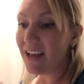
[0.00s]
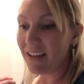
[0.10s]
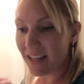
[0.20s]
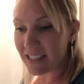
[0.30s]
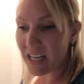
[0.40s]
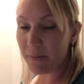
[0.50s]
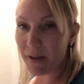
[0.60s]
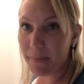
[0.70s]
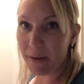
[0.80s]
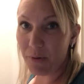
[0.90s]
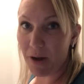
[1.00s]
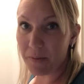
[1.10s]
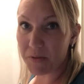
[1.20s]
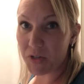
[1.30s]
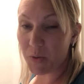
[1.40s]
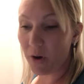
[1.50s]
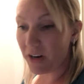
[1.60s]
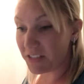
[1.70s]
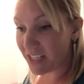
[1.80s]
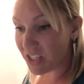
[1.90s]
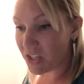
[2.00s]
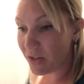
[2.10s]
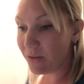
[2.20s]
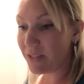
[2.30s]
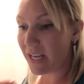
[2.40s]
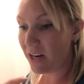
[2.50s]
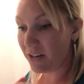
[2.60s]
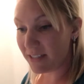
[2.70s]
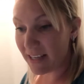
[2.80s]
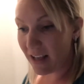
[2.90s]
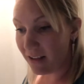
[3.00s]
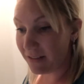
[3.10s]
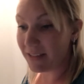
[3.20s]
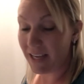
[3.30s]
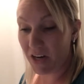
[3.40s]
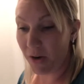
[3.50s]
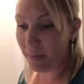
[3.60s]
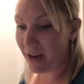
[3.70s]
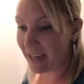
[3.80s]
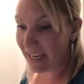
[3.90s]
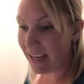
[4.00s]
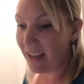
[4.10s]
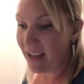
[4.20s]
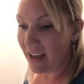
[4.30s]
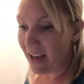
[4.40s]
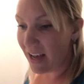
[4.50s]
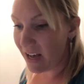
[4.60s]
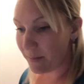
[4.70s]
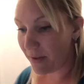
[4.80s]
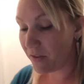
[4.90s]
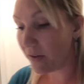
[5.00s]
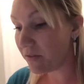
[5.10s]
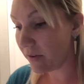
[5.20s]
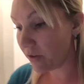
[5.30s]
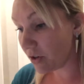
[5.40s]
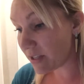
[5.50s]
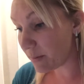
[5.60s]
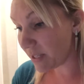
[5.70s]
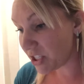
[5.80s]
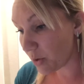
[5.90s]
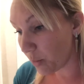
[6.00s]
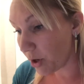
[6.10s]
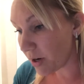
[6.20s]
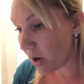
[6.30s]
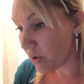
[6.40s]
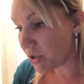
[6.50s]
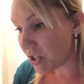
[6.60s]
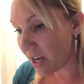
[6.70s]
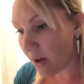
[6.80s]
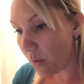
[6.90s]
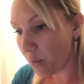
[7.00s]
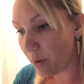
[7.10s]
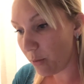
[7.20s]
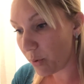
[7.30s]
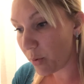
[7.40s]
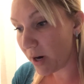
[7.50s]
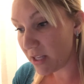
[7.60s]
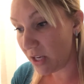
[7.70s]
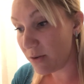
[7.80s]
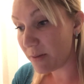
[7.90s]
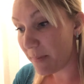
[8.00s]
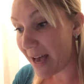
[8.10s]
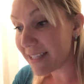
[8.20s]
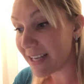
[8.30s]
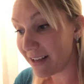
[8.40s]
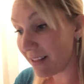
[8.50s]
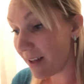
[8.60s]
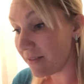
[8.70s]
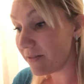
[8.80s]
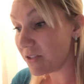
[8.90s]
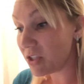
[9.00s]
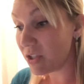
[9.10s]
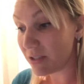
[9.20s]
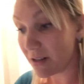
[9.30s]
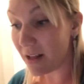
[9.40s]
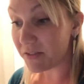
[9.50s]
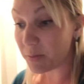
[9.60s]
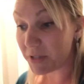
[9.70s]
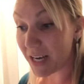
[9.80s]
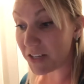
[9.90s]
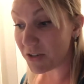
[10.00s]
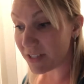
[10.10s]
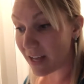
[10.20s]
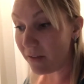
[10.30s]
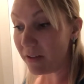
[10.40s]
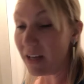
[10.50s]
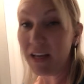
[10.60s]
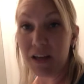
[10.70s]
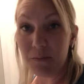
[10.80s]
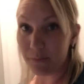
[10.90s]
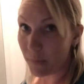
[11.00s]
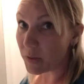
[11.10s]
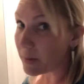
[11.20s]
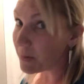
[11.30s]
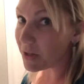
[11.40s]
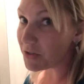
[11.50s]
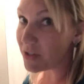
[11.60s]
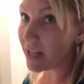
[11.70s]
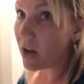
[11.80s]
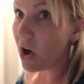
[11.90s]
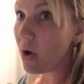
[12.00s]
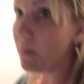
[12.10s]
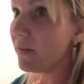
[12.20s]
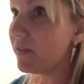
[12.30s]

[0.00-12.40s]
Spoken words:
that's going to be a big problem to our tissues and our cells in our body. If you're using bleach at work, OSHA will require that you use a mask and gloves to protect yourself. Most people don't do that at home if